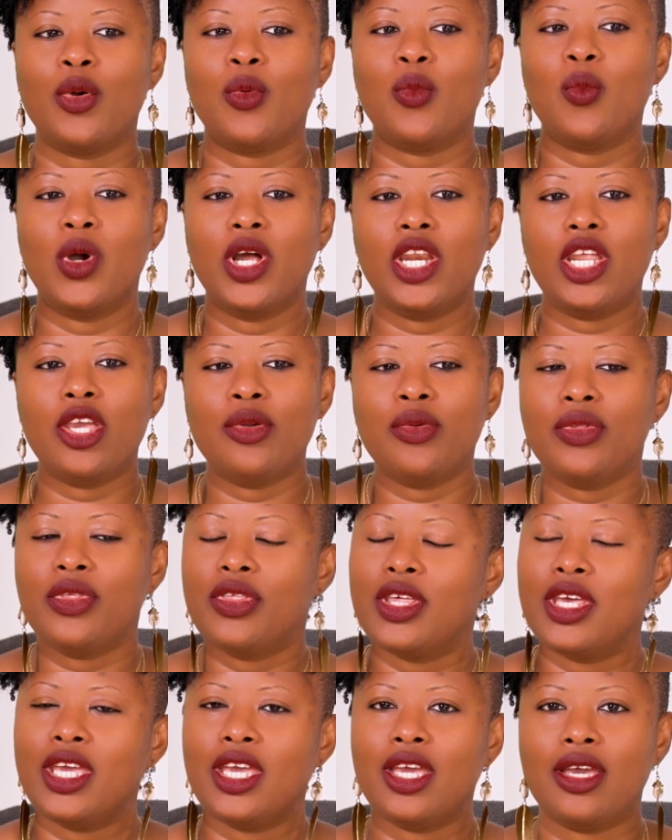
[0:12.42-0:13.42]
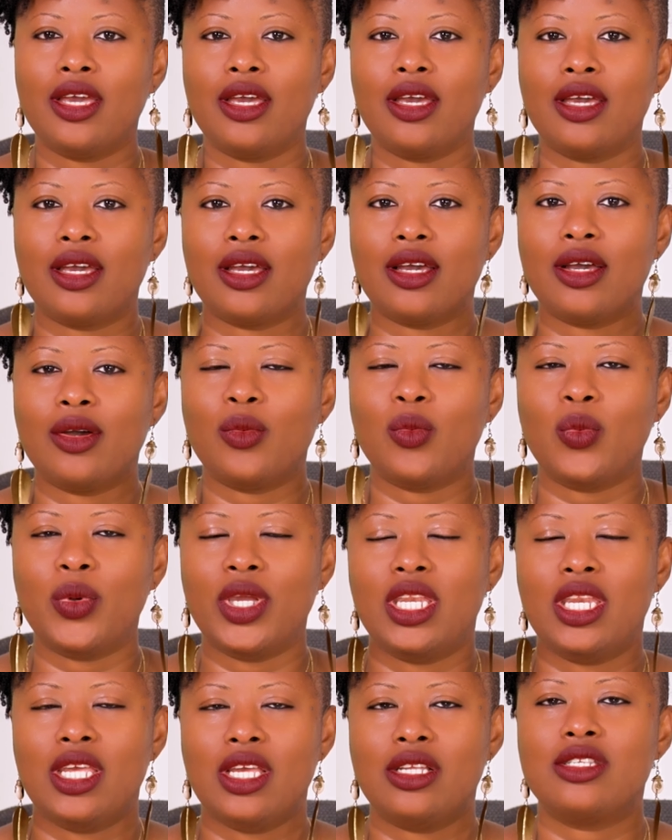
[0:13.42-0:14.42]
what do you think
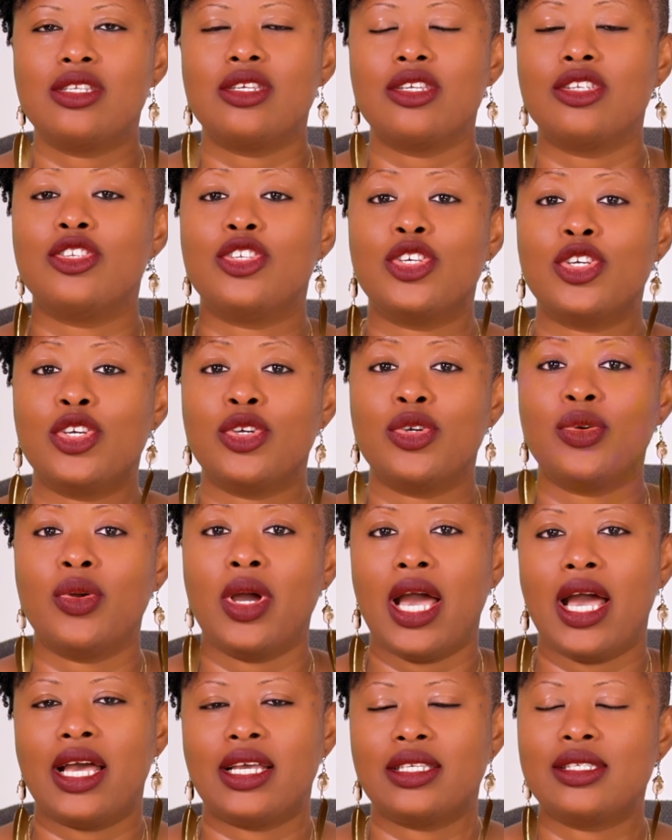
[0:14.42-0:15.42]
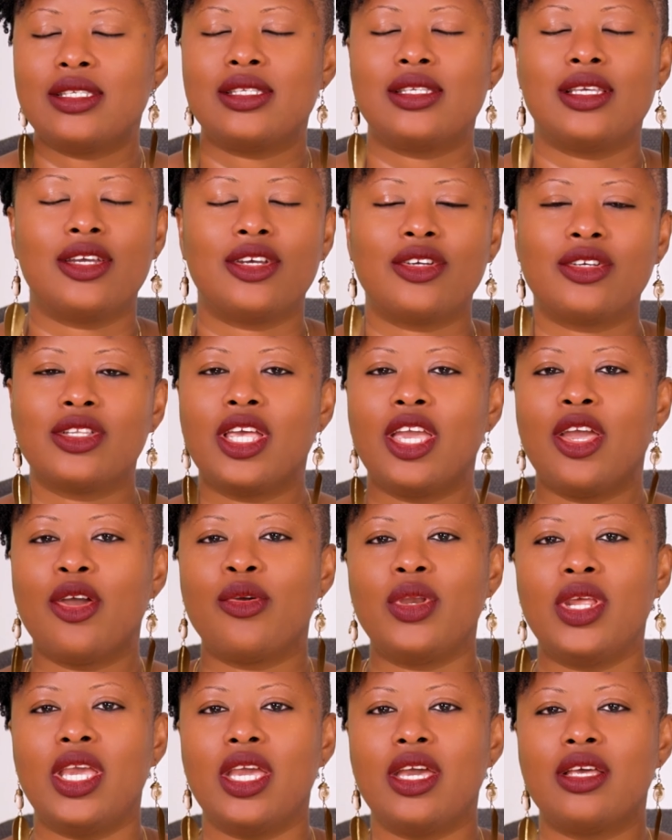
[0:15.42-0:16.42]
we need to do as Sierra
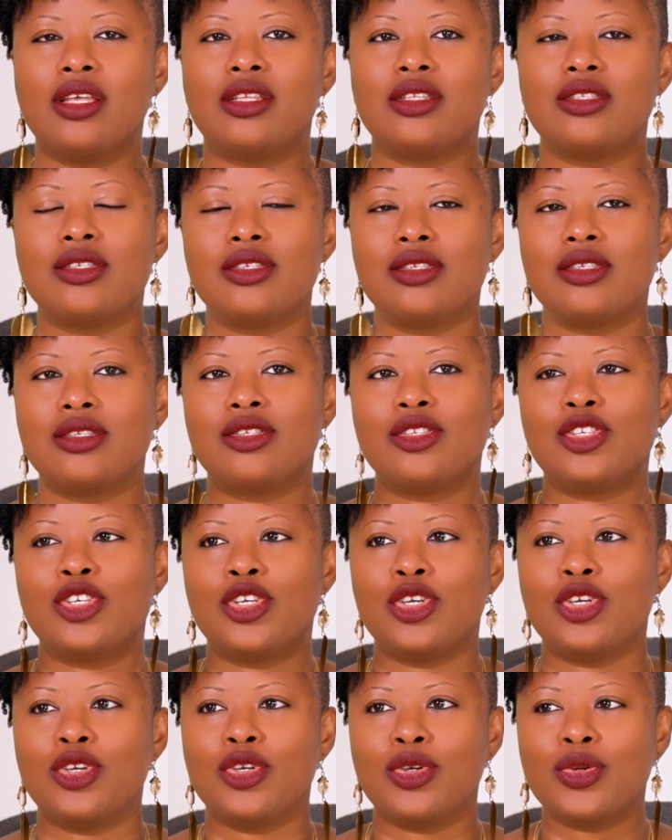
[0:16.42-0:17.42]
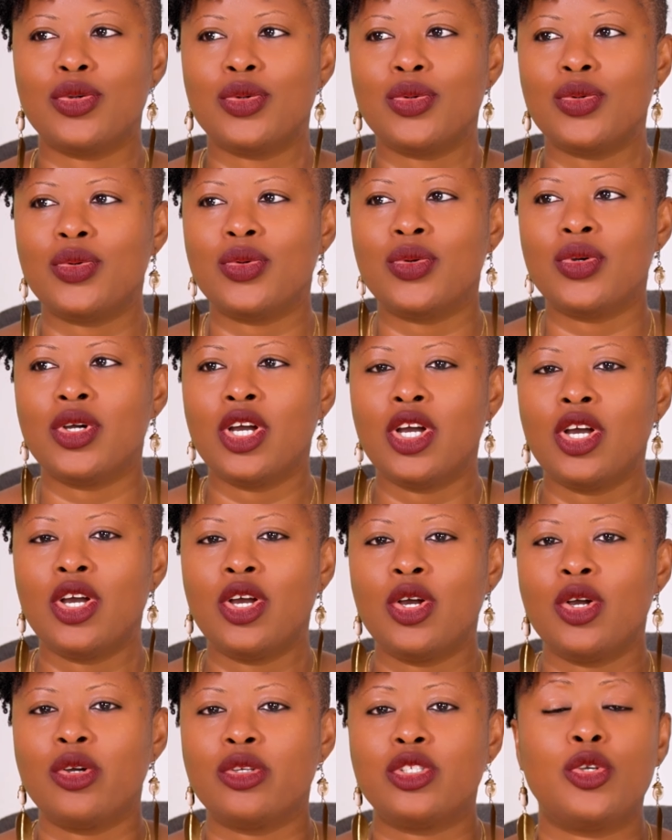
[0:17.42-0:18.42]
Leoneans to
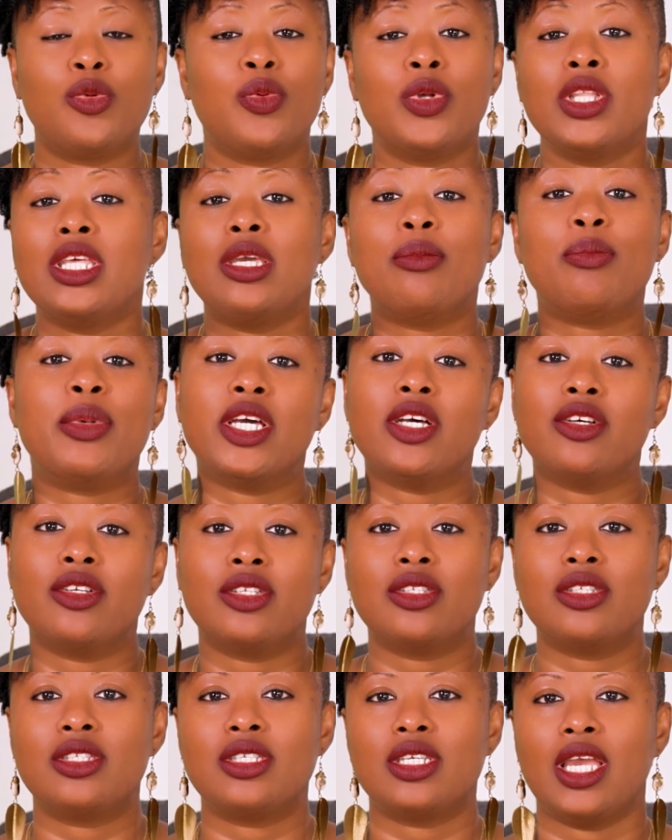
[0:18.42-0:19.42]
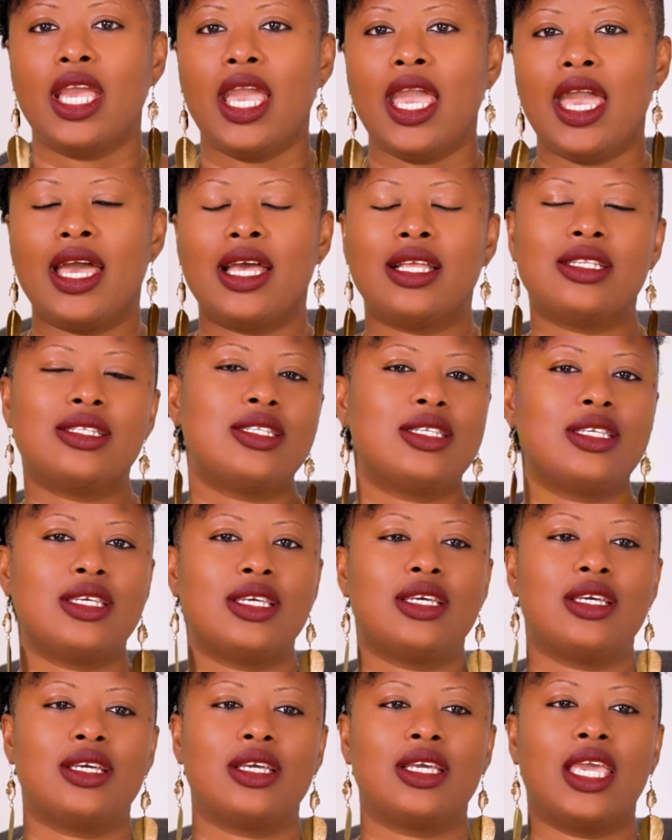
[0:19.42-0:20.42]
really build and
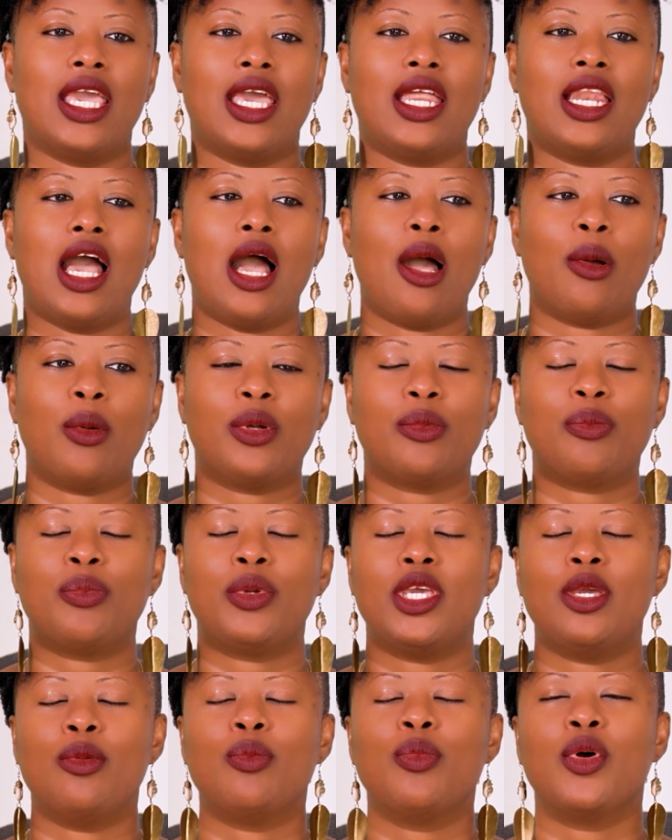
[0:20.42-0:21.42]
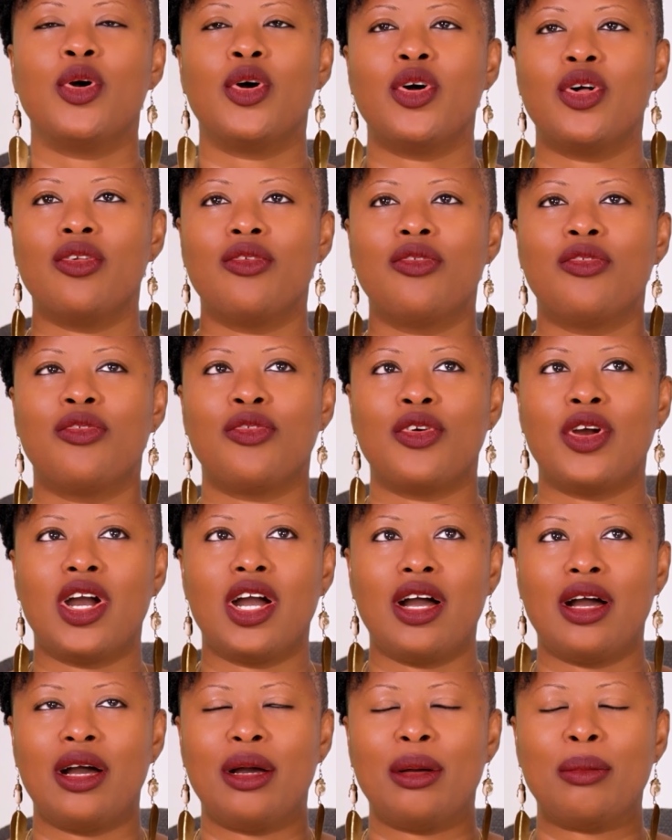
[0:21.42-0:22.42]
to get our people
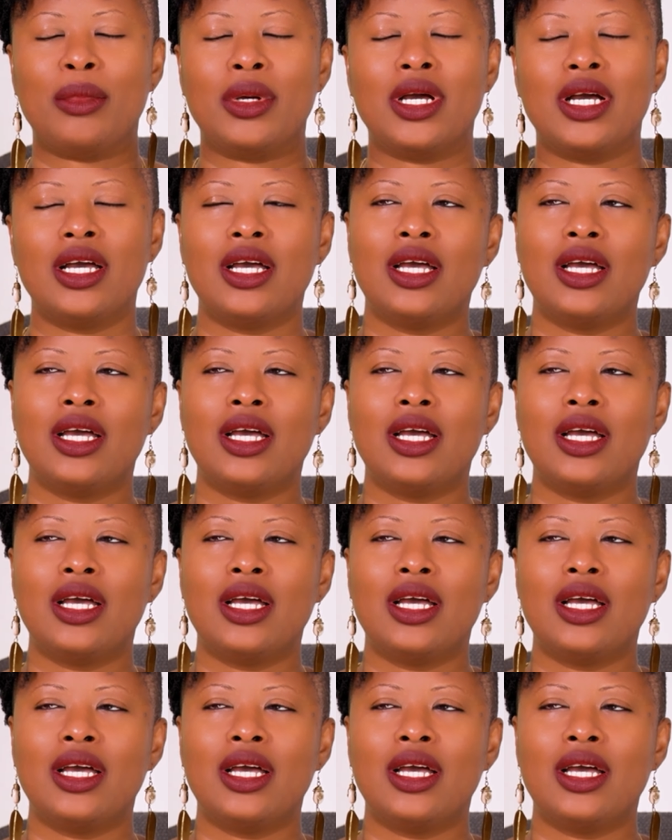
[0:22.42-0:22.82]
from